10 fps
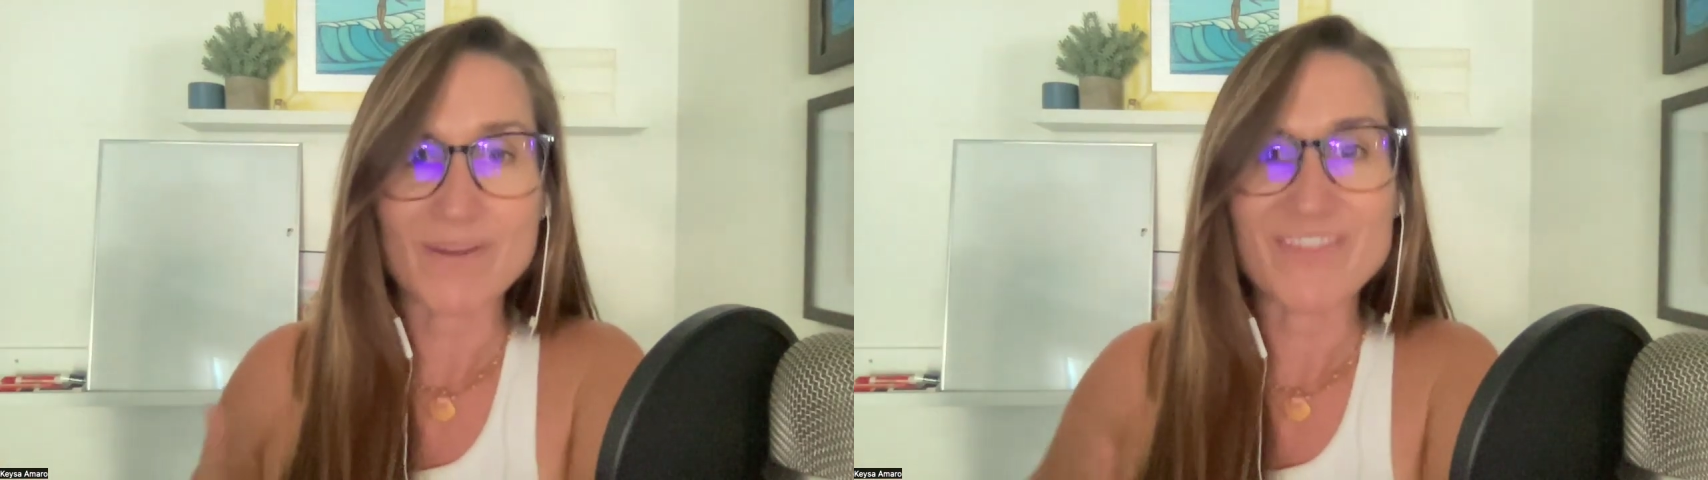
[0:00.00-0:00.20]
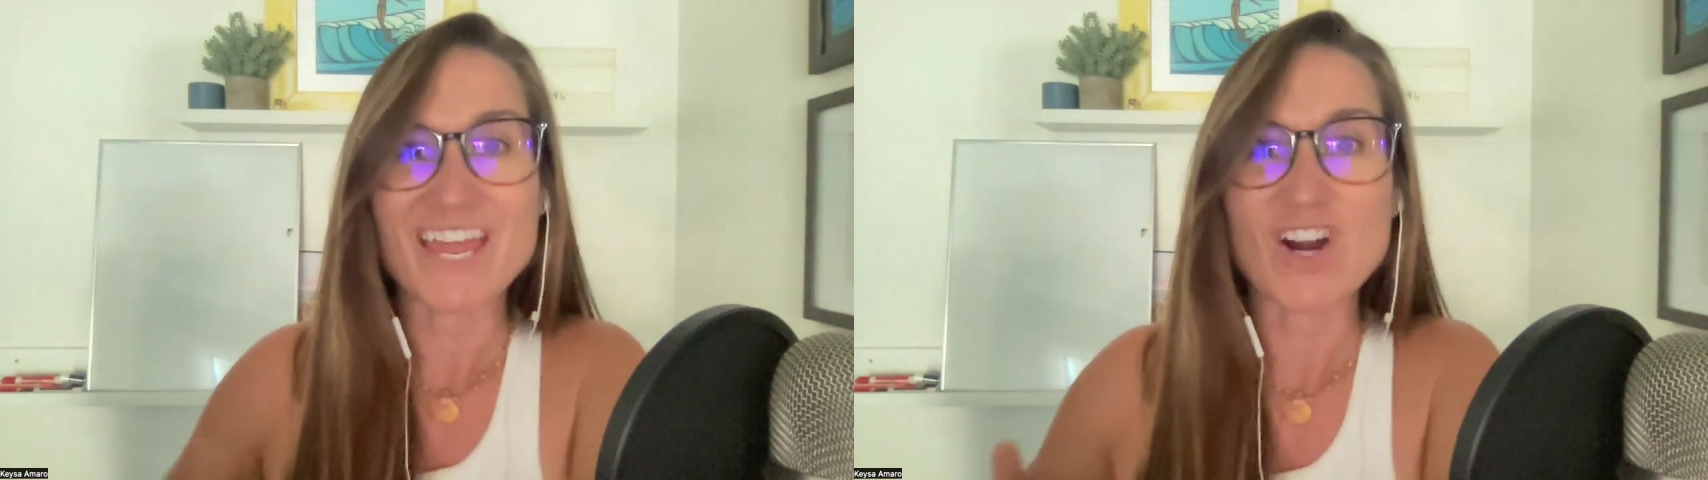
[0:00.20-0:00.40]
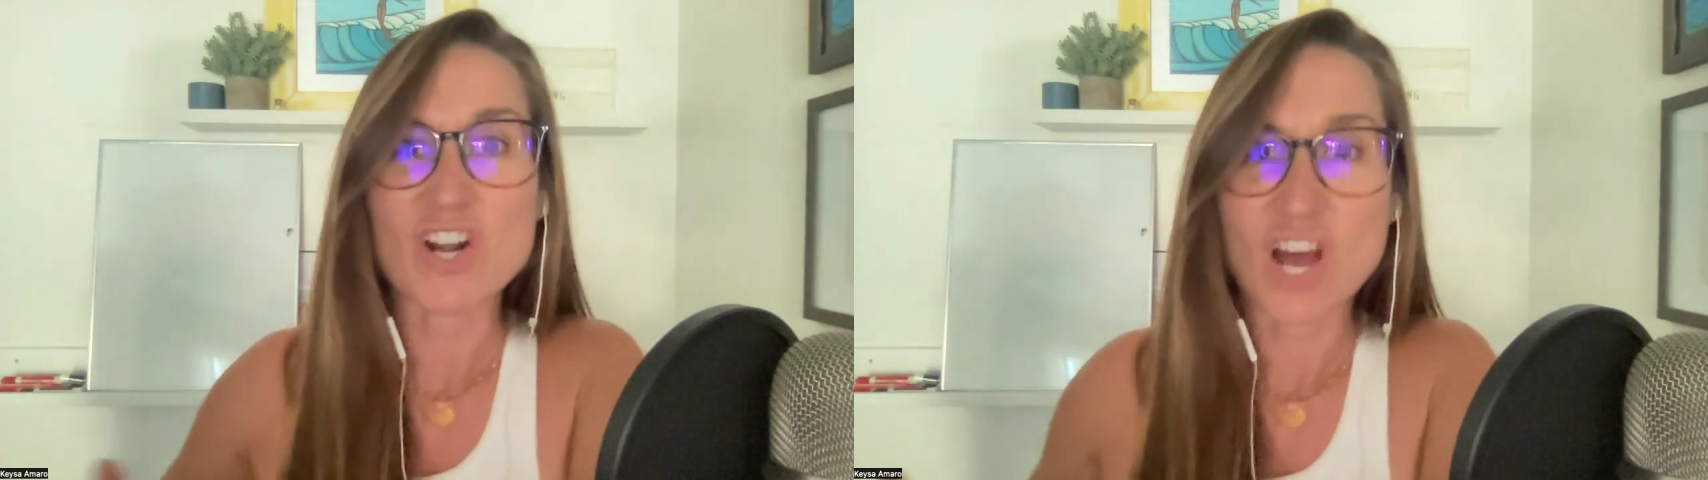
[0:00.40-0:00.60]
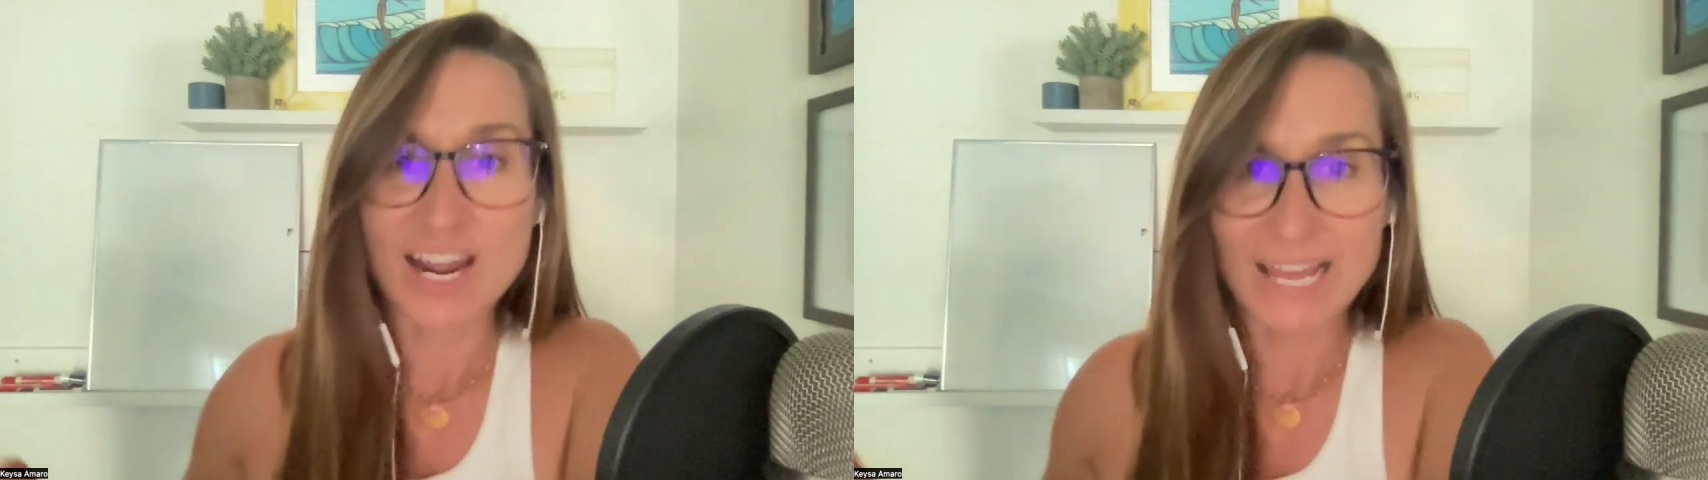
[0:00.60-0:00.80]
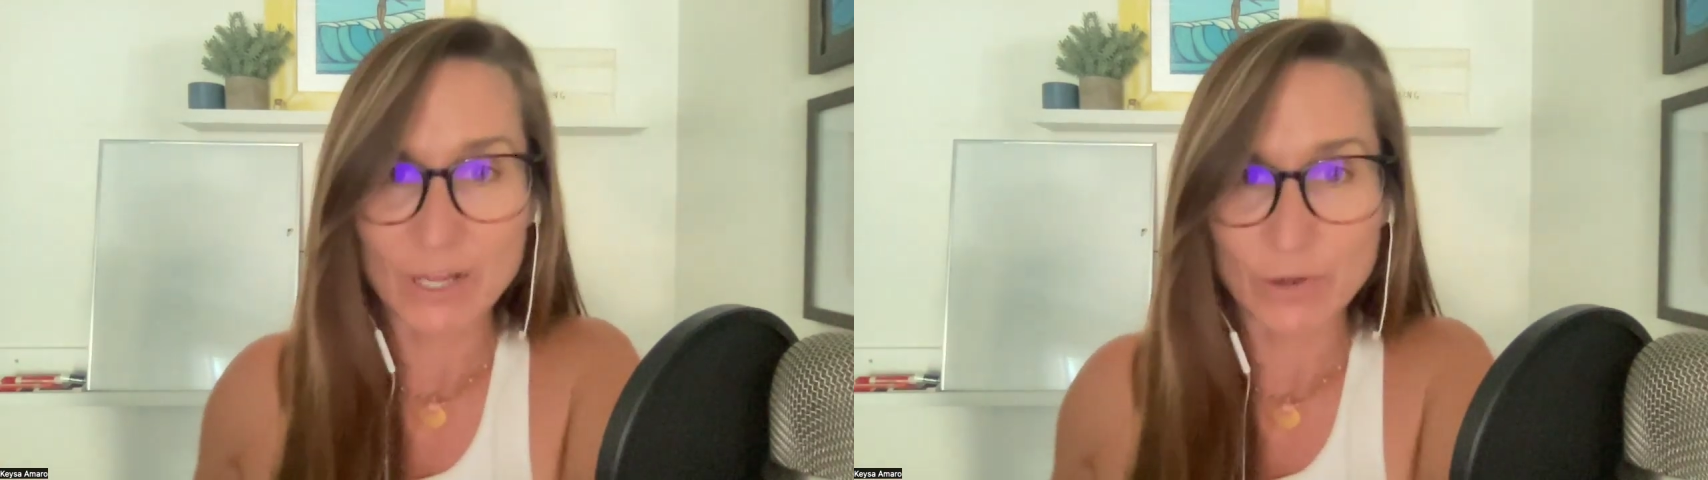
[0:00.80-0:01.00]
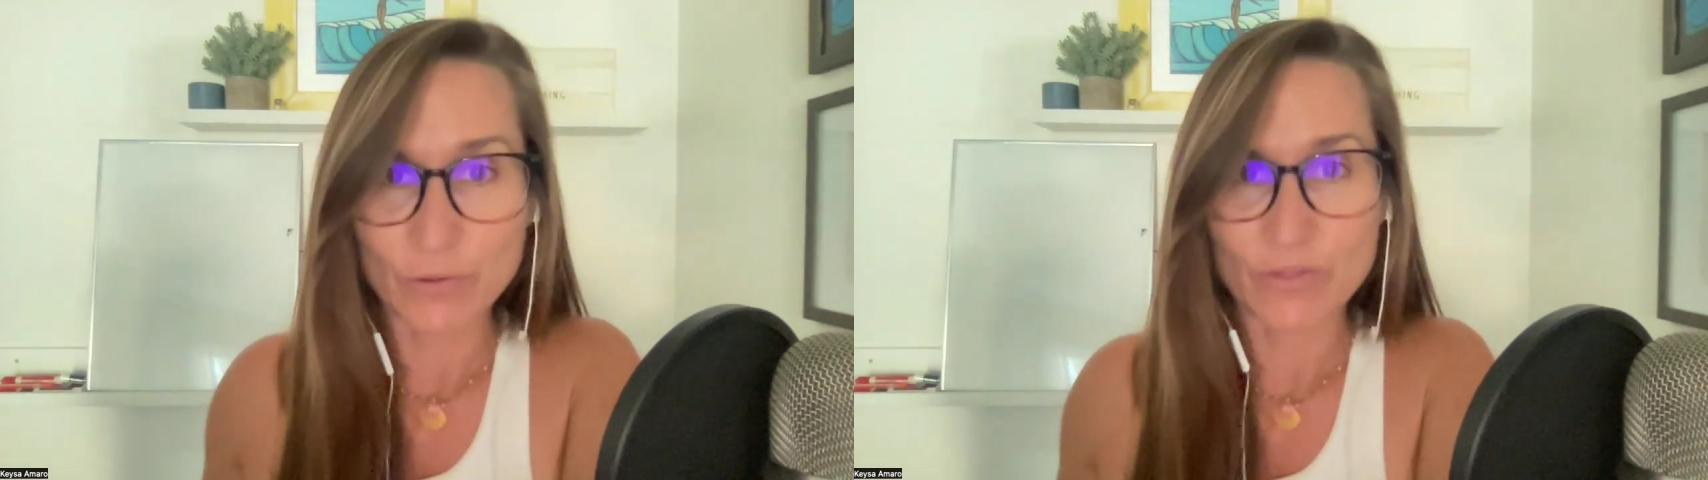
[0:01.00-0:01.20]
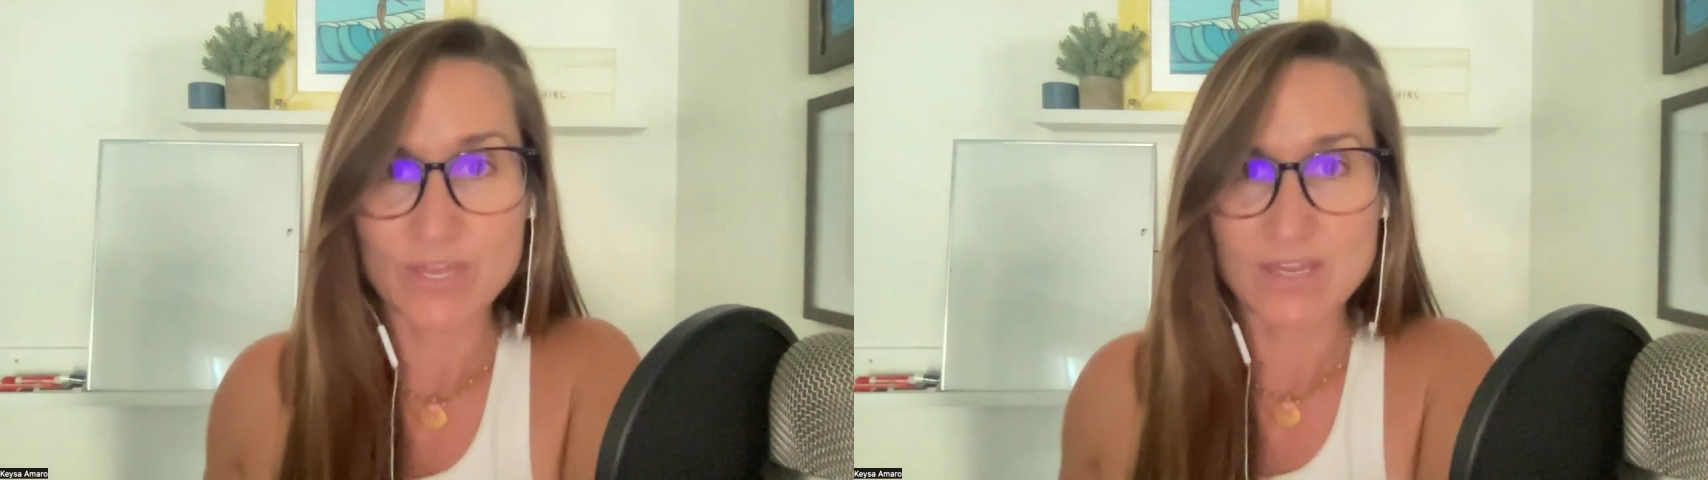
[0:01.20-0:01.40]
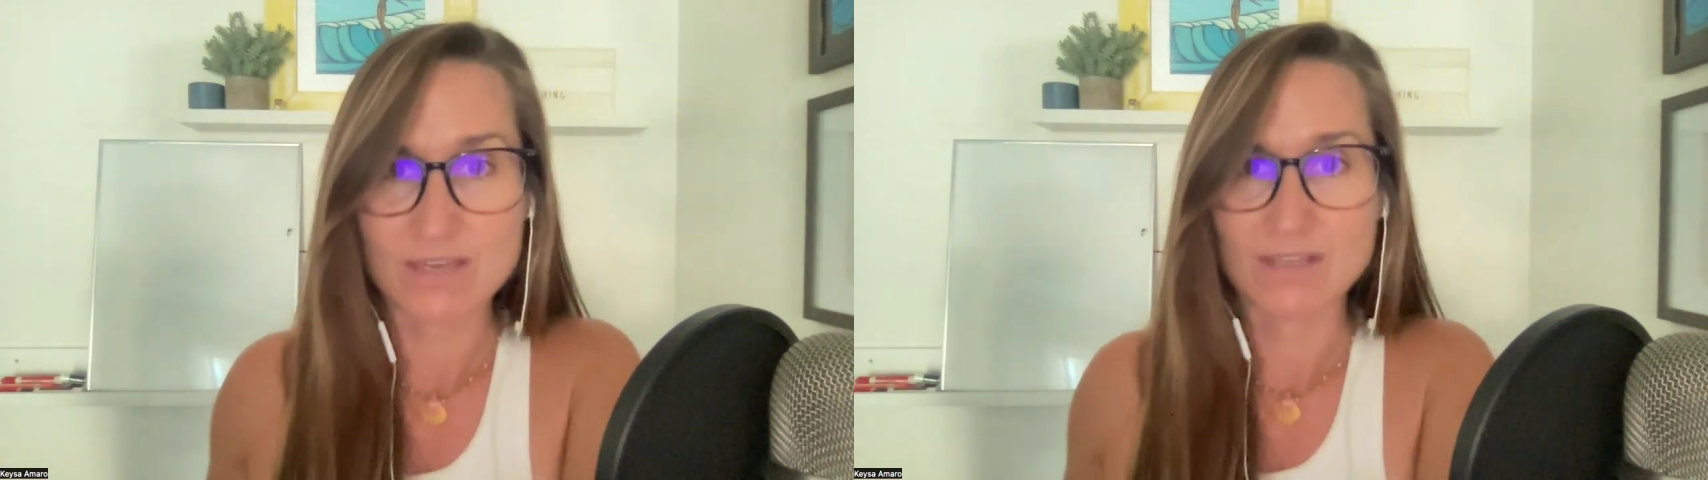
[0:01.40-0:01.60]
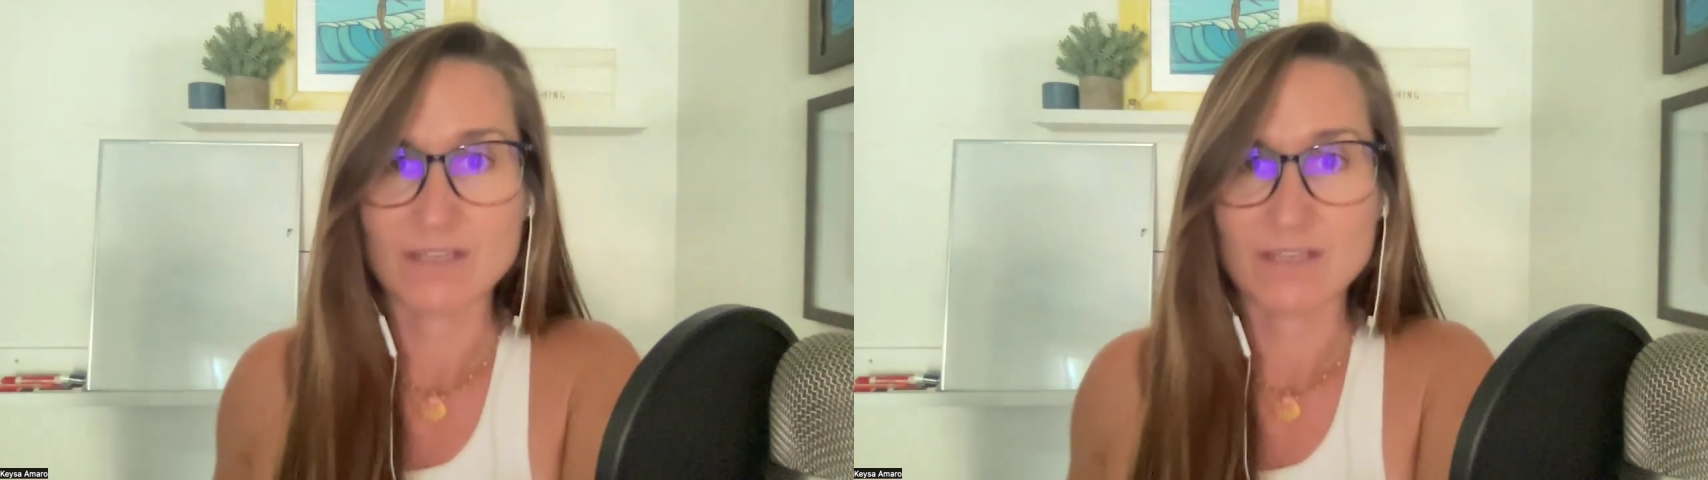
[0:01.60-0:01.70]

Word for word: but they are not healthy.